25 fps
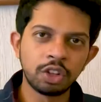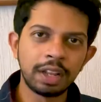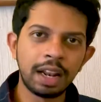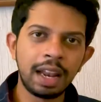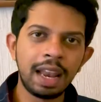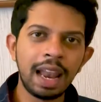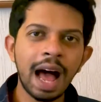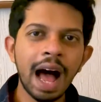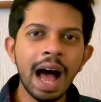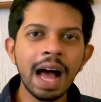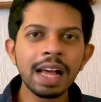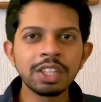So the
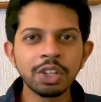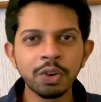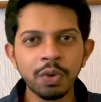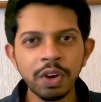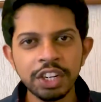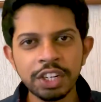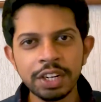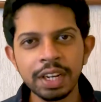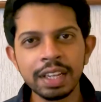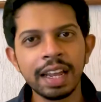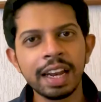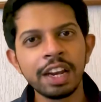last
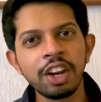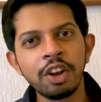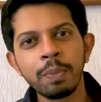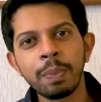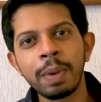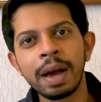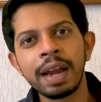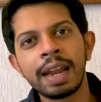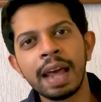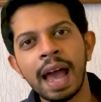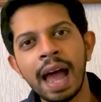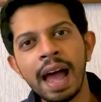question that you
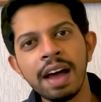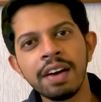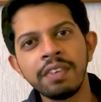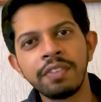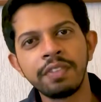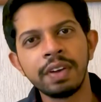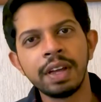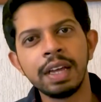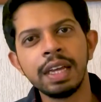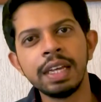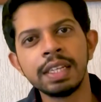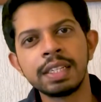might
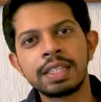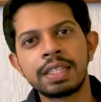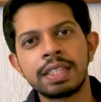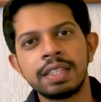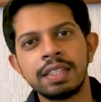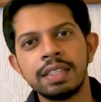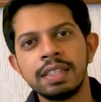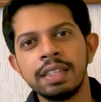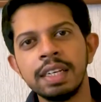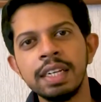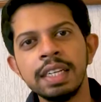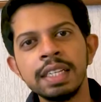have
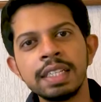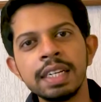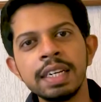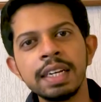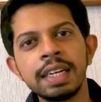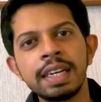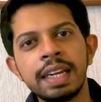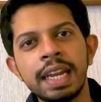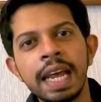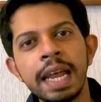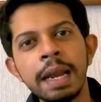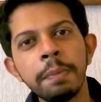is,
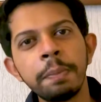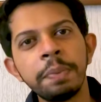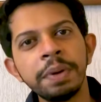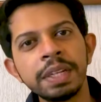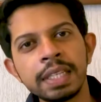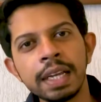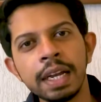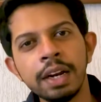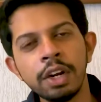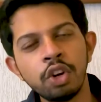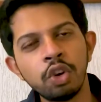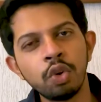isn't
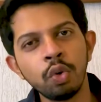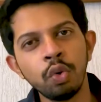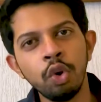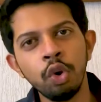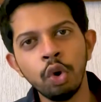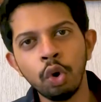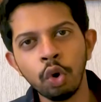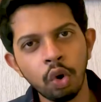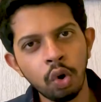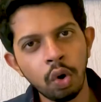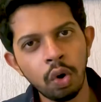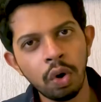10% too
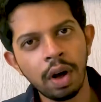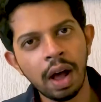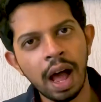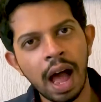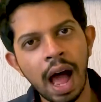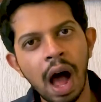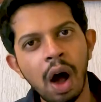low?